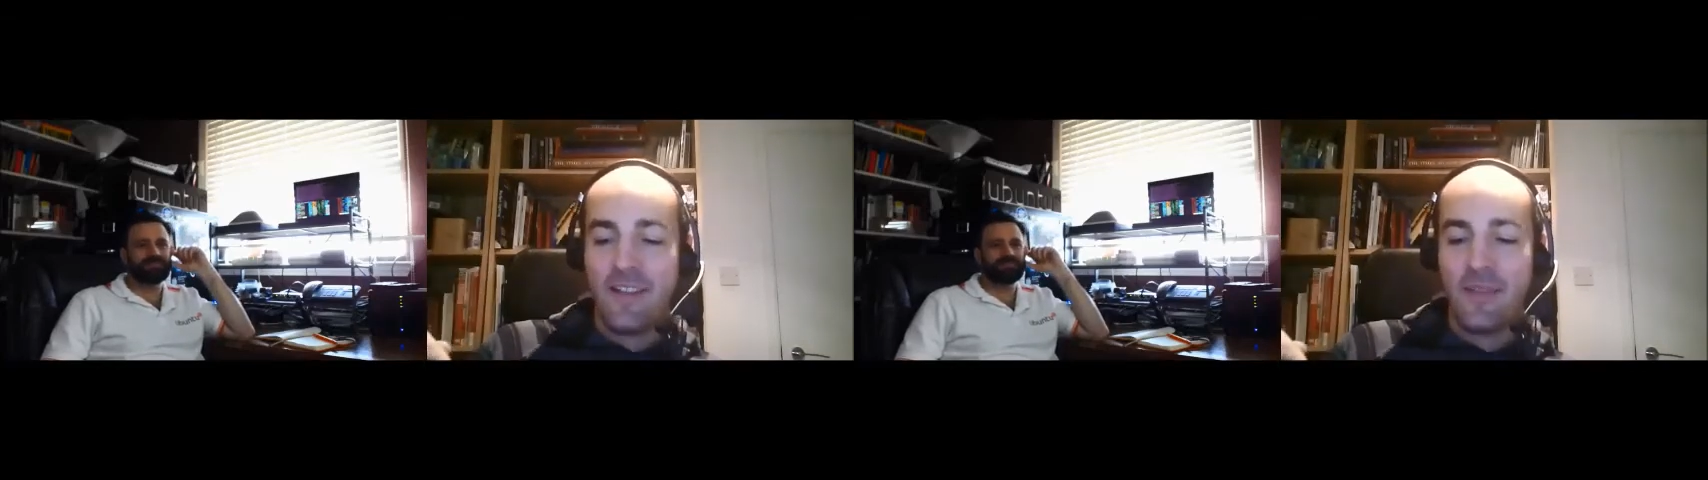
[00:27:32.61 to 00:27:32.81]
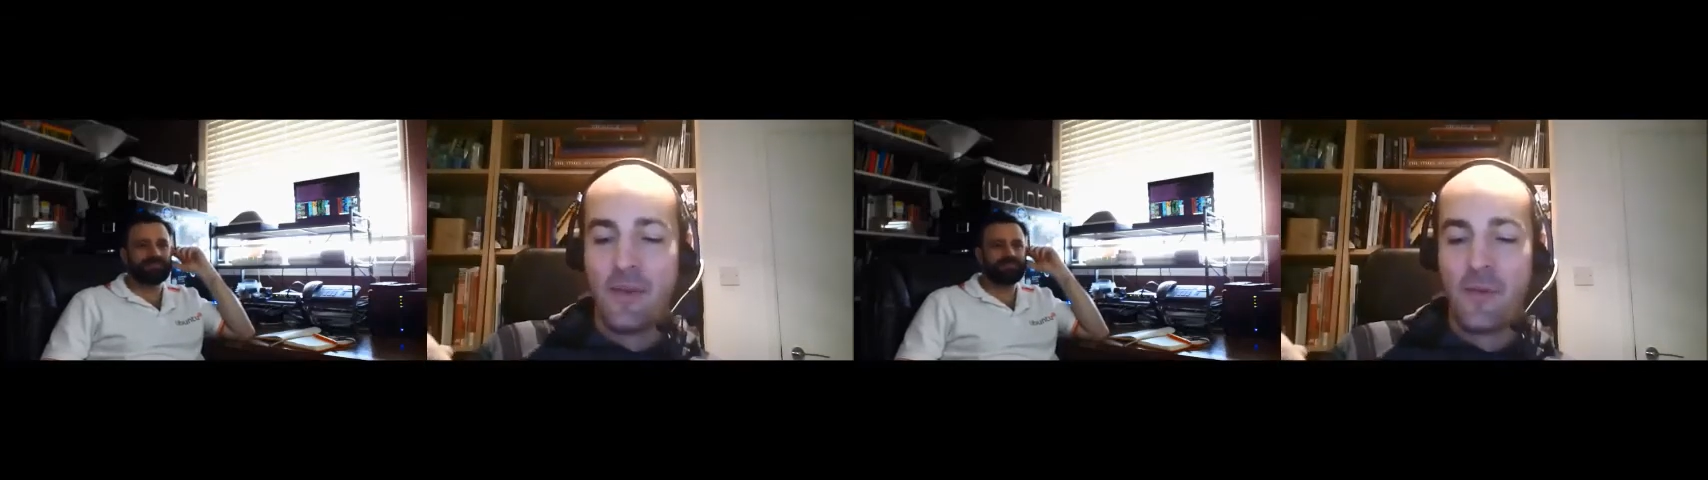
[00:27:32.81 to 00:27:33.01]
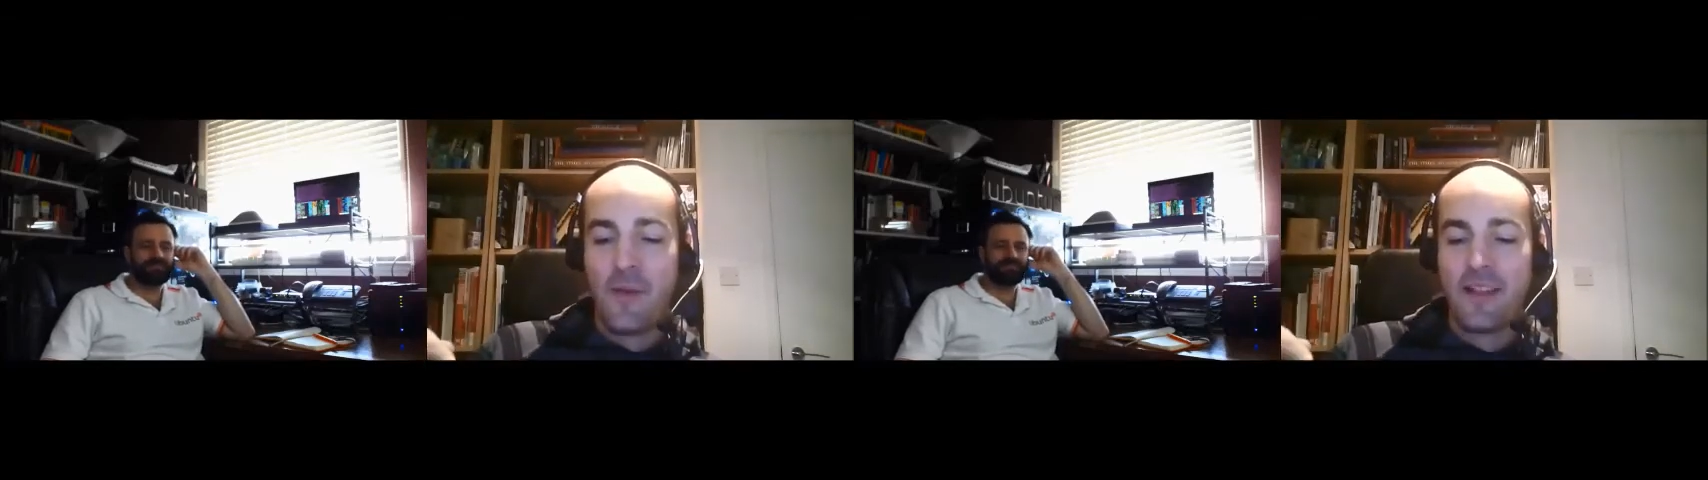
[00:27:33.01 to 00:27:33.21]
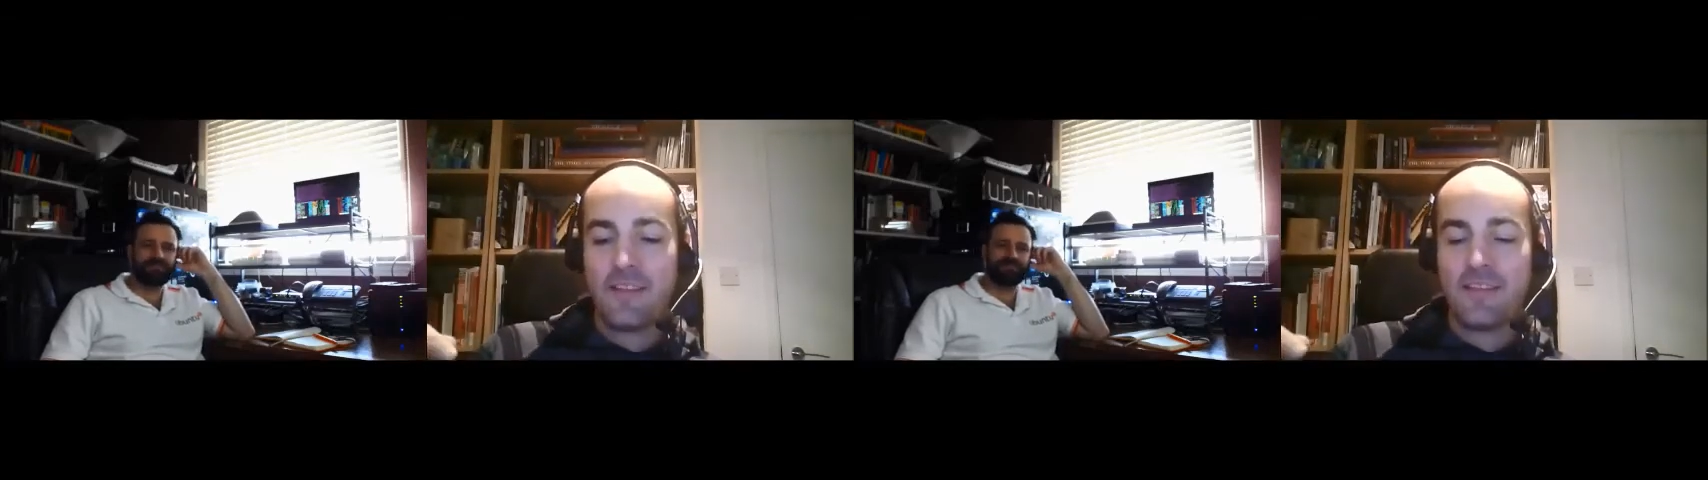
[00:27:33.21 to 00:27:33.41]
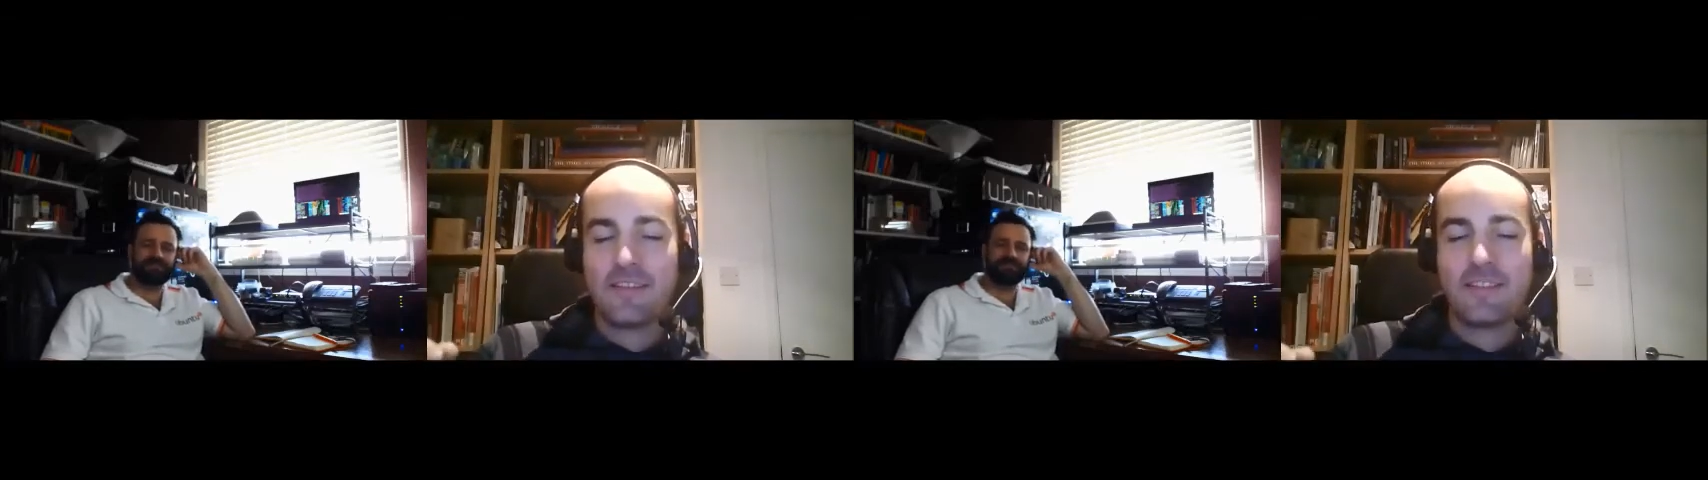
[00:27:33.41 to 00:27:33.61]
that
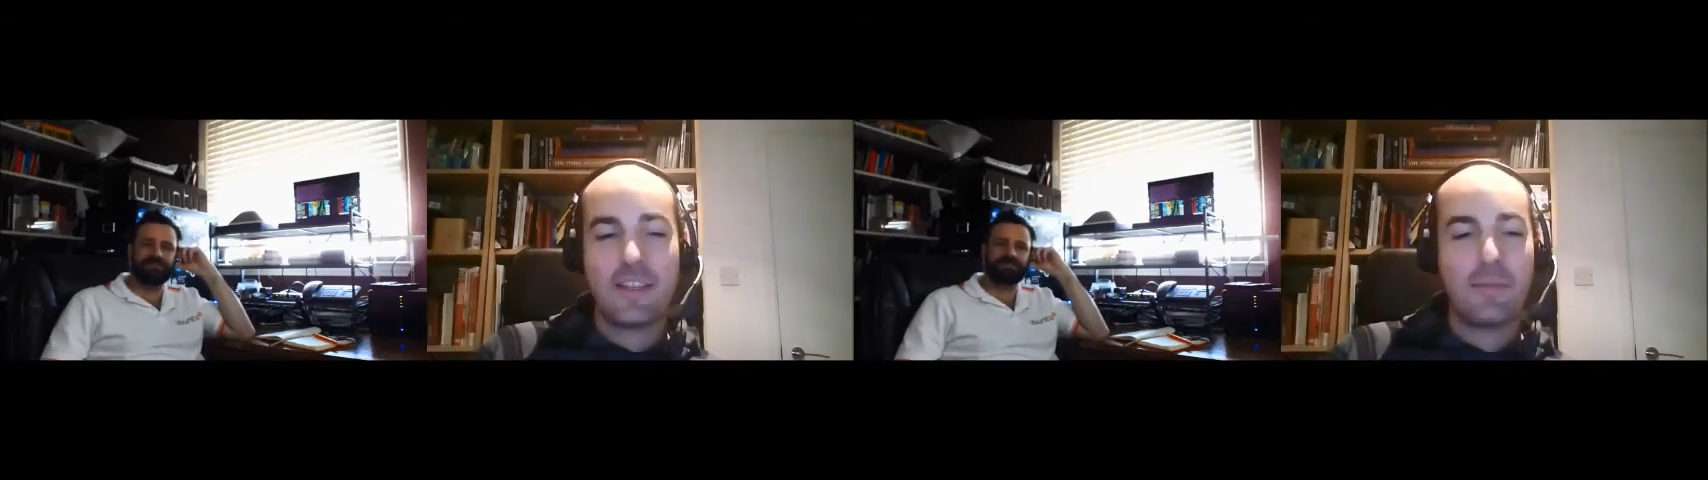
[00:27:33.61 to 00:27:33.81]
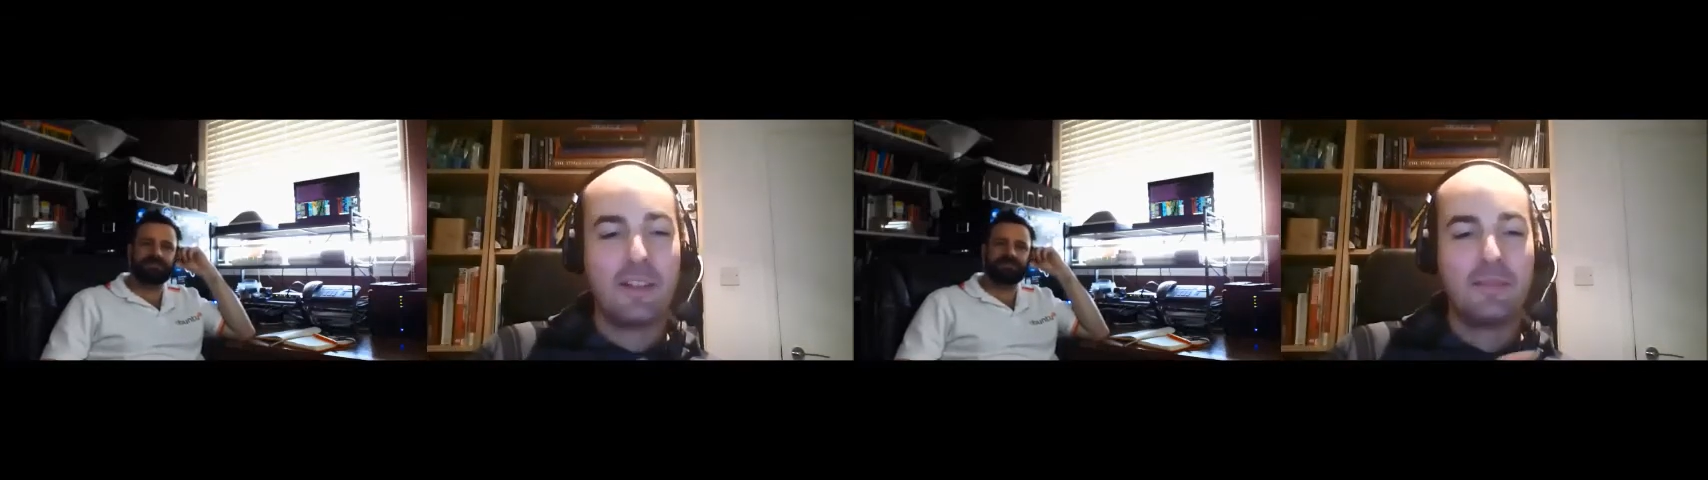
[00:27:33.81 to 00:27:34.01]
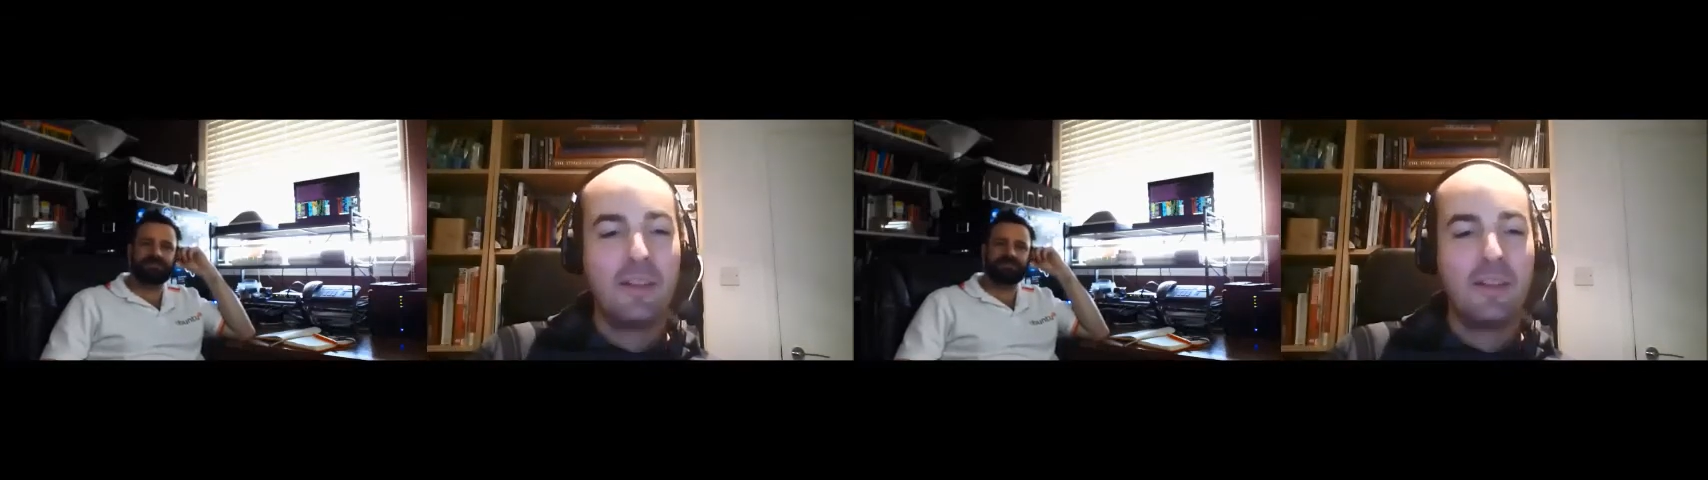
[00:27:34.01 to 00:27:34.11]
when C++